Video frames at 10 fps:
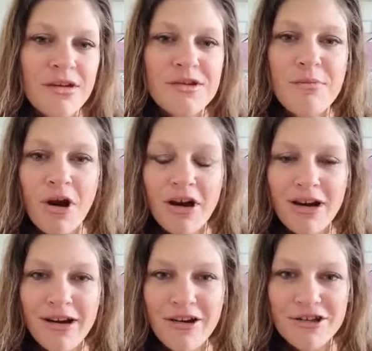So,
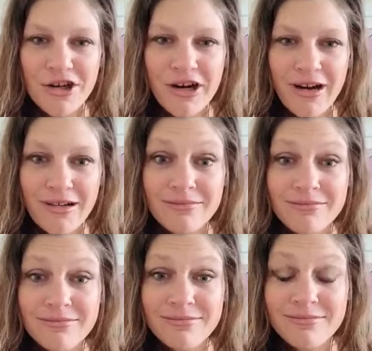marketing your
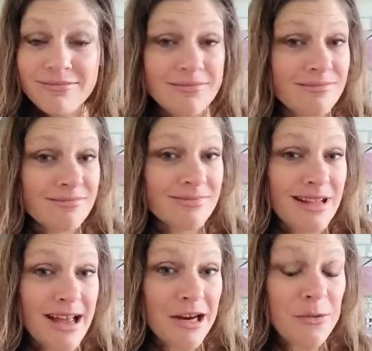training.
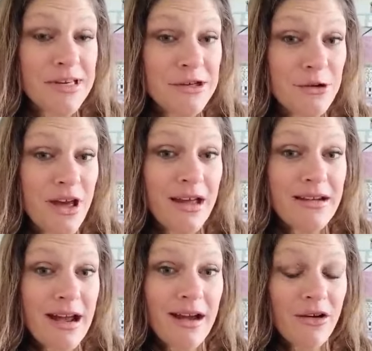How do we do
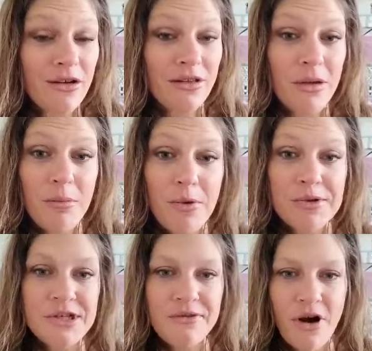that now that
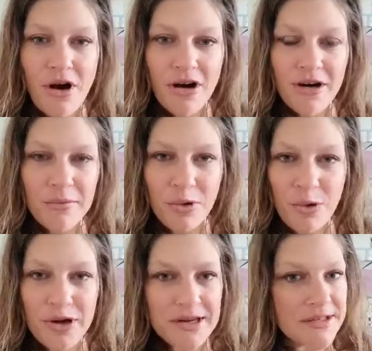most of our
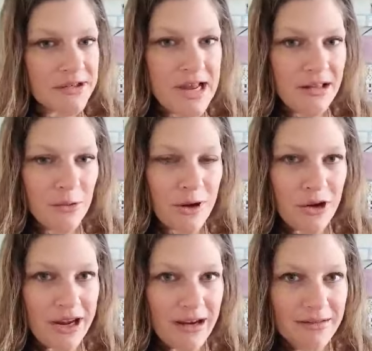employees are
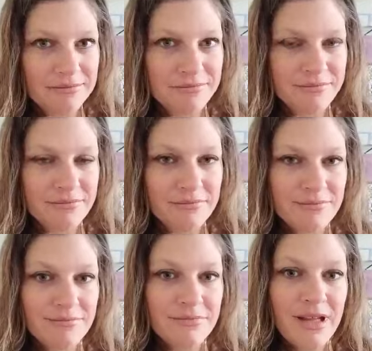teleworking?
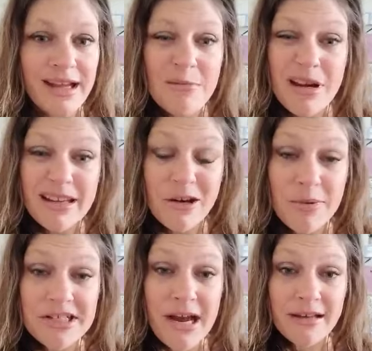It can be a
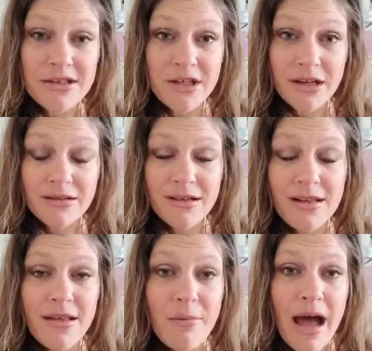little bit challenging.
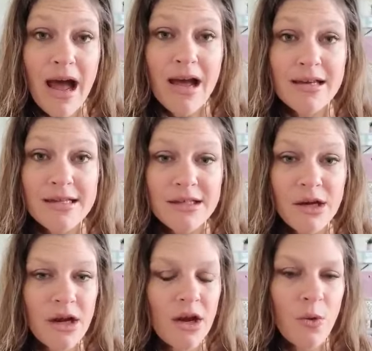In the
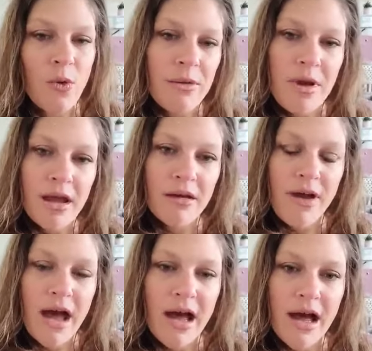past, we may
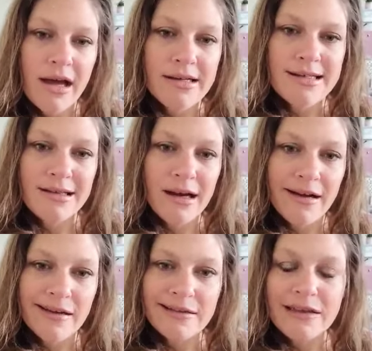have had uh,
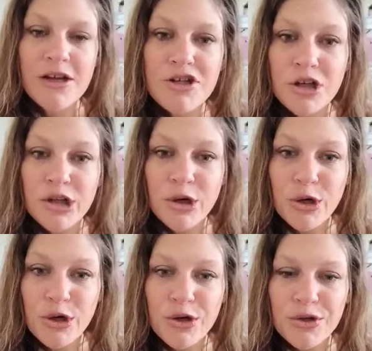lunch and
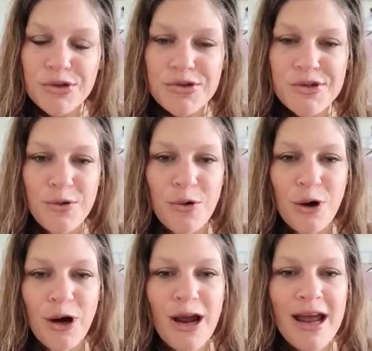learns
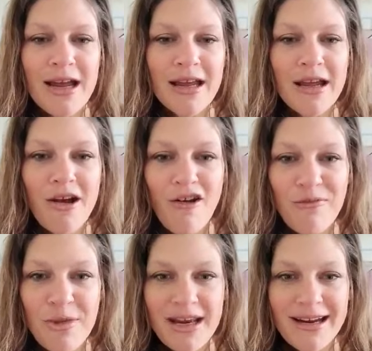or
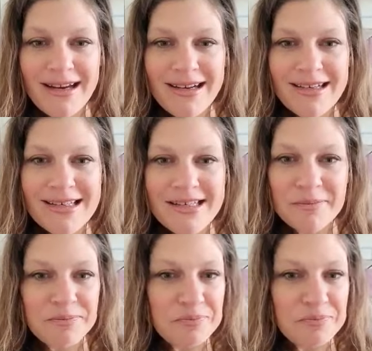kickoff meetings,